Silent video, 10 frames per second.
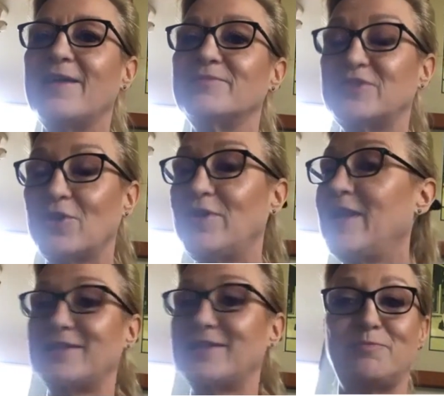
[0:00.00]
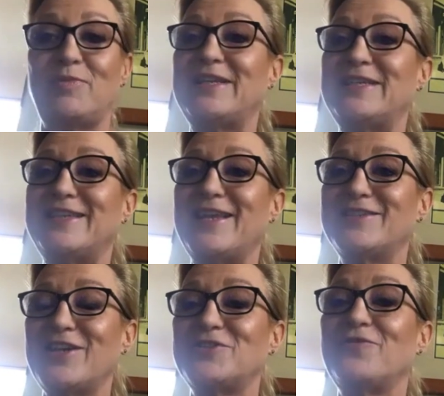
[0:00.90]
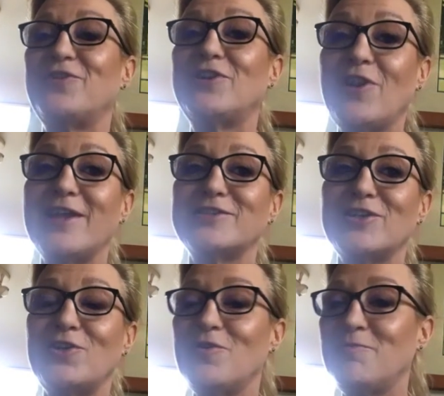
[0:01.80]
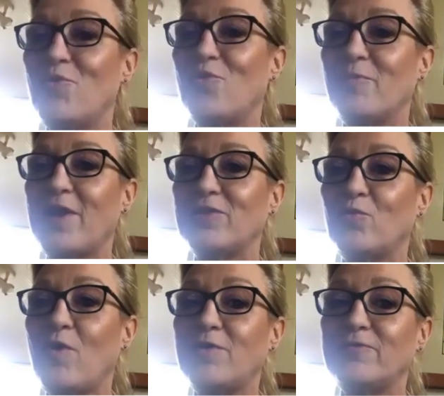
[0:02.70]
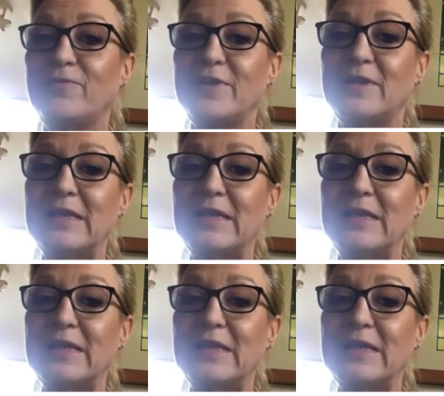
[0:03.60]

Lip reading: So yes, please get in touch if you'd like to learn more about the WildFit